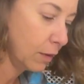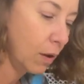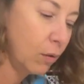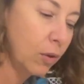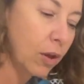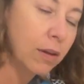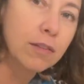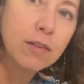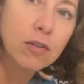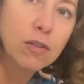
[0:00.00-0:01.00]
Oh, look,
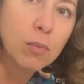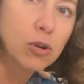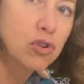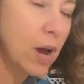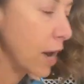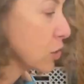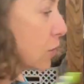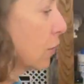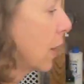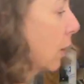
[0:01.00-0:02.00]
there's some more trash.
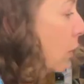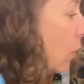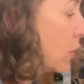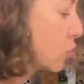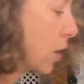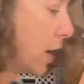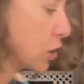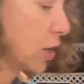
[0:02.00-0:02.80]
So that can go in the trash.